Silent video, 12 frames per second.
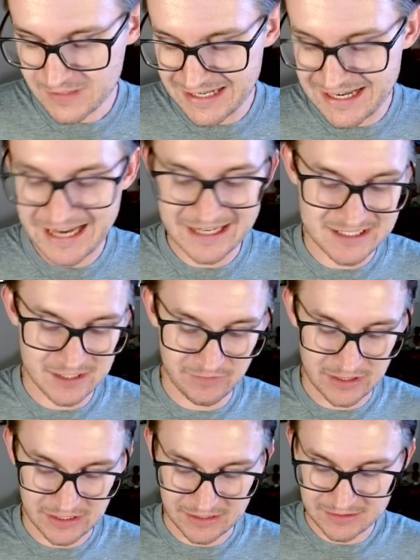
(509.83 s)

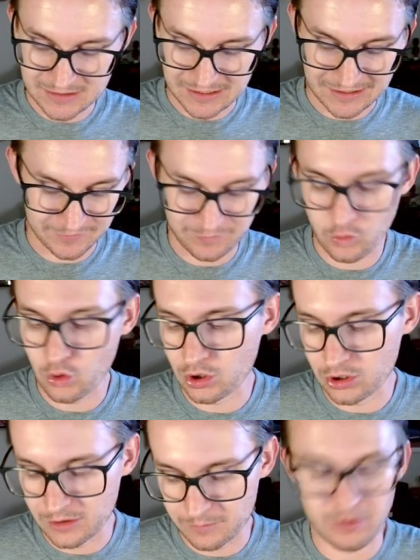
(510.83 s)
negativity,
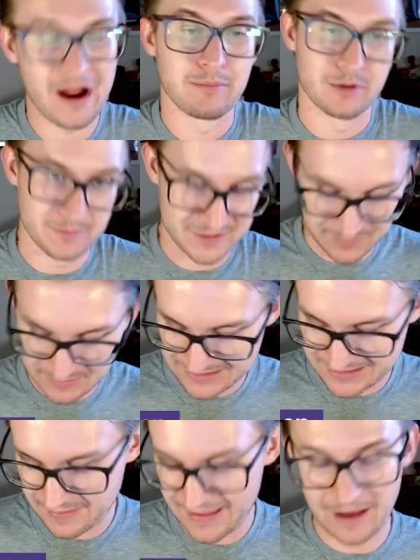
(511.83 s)
for problems. Let me
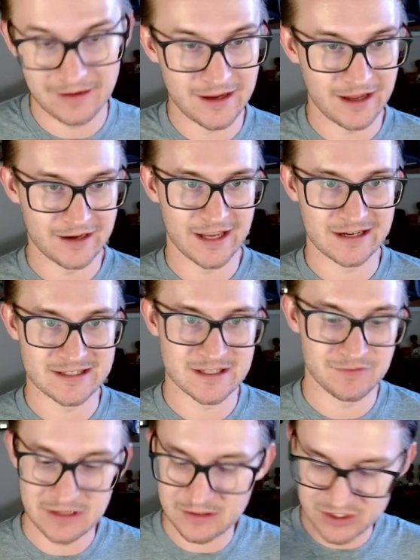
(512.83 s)
say that, not
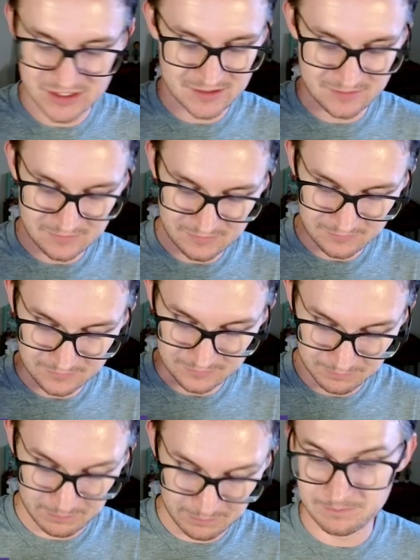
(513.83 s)
negativity, just
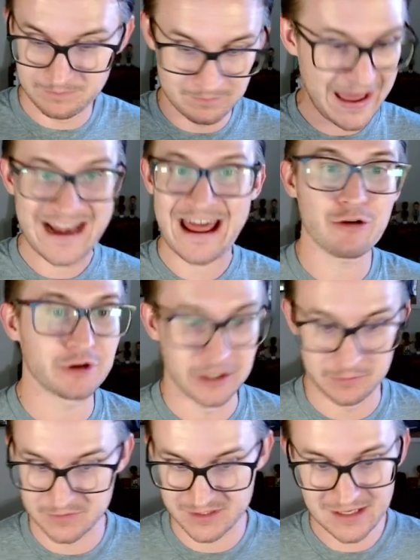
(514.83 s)
bad
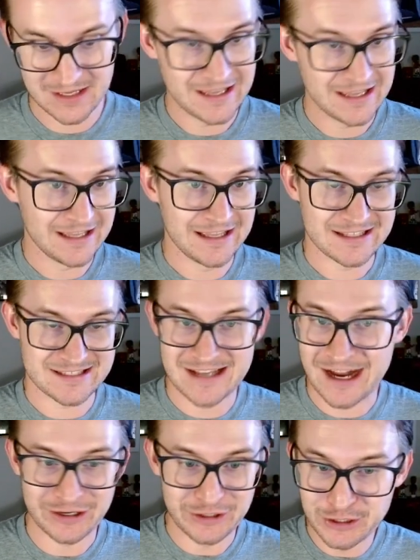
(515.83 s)
outcomes. It's
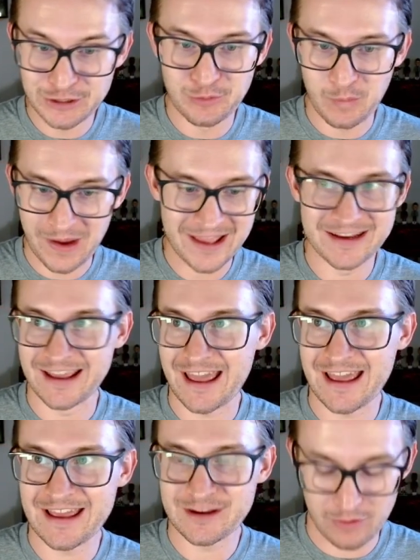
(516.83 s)
not good when
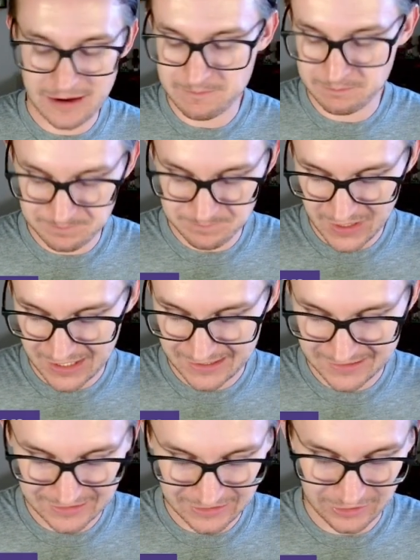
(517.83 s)
a great,
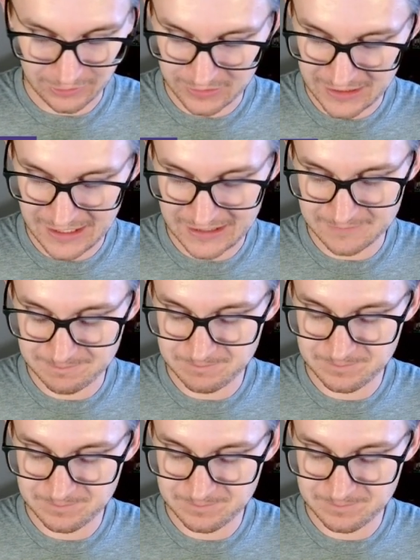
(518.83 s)
a